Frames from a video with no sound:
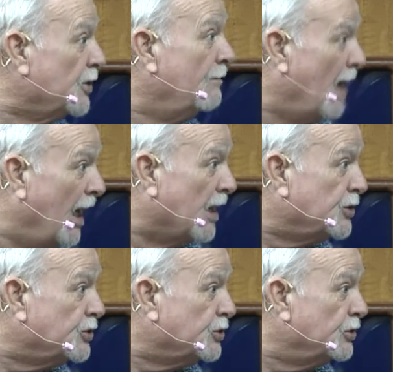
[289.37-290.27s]
me so
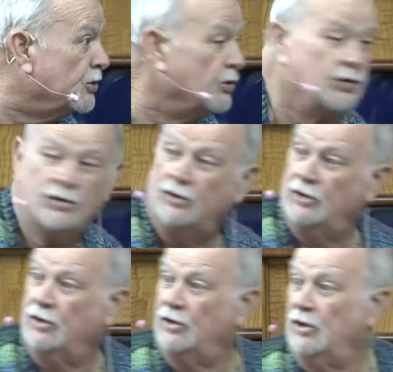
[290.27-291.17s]
much
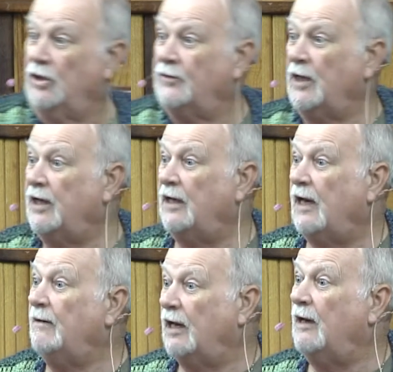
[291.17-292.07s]
that
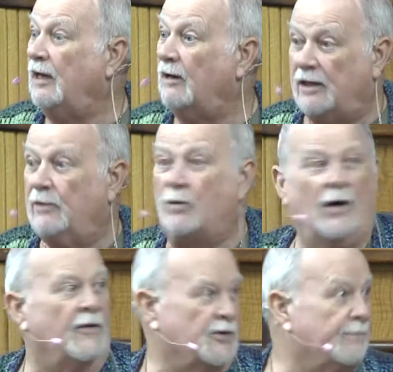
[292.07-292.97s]
it, it, it
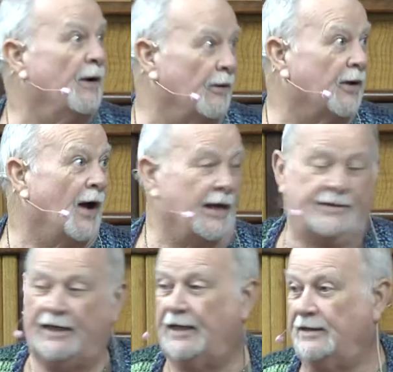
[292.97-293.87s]
well, the Spirit of
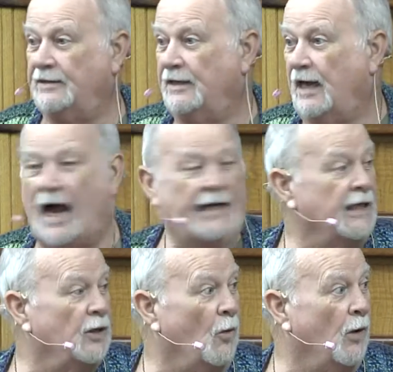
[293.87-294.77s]
God did.
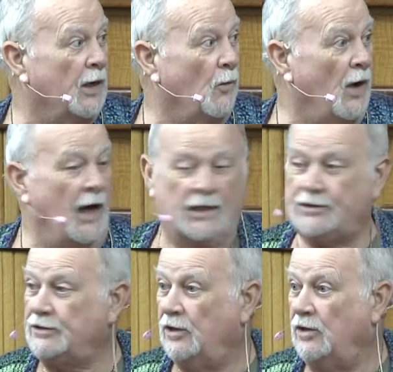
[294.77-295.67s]
I didn't know what it
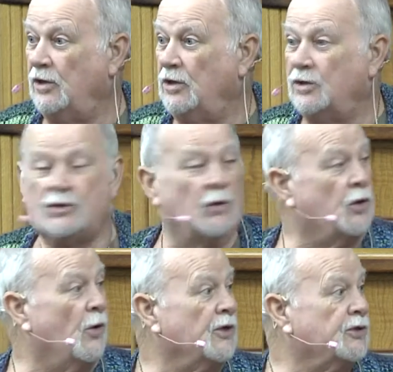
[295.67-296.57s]
was.
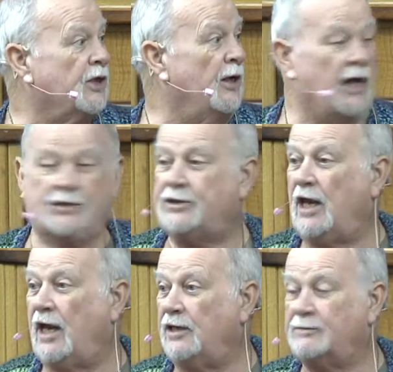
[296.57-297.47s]
So, of course, the
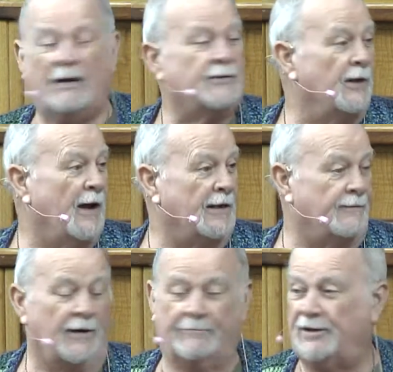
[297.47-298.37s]
next day, spent the
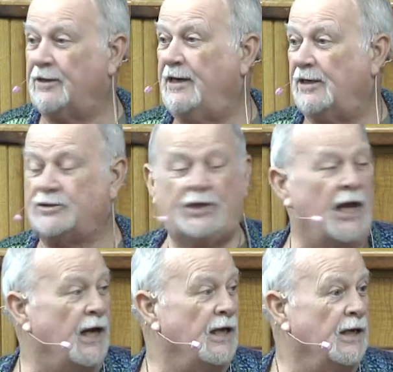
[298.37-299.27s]
night there, but the
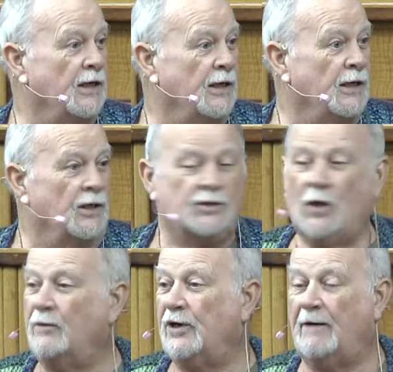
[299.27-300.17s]
next day,
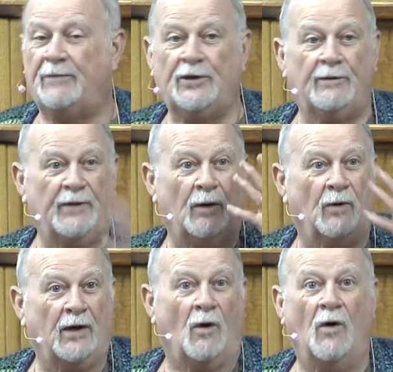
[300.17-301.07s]
sobered up a little
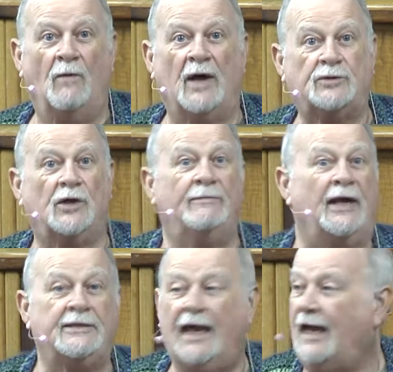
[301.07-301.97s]
bit, went home. I
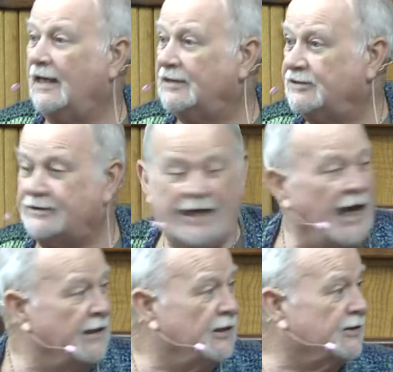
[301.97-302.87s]
told my dad, I
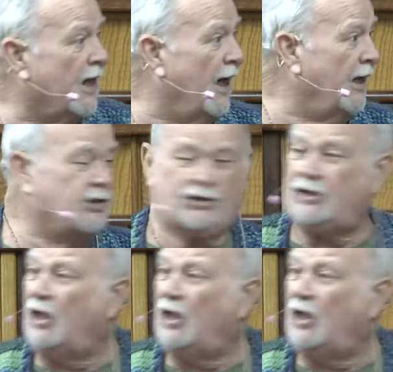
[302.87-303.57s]
said, Dad, this guy